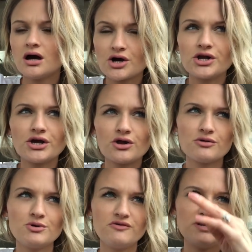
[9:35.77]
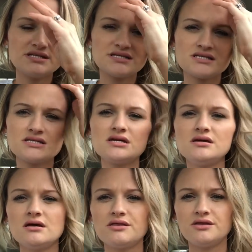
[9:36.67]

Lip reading: are going to go to the movies to see